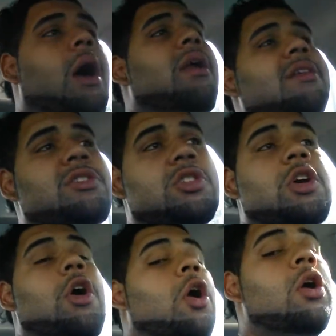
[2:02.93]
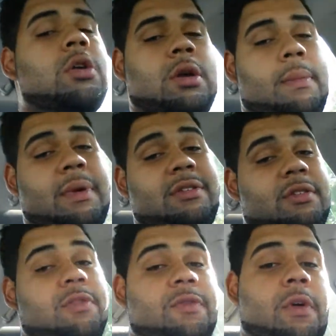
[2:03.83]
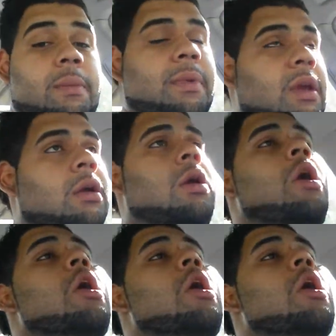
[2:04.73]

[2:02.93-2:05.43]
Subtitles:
knowledge to earn commissions from here.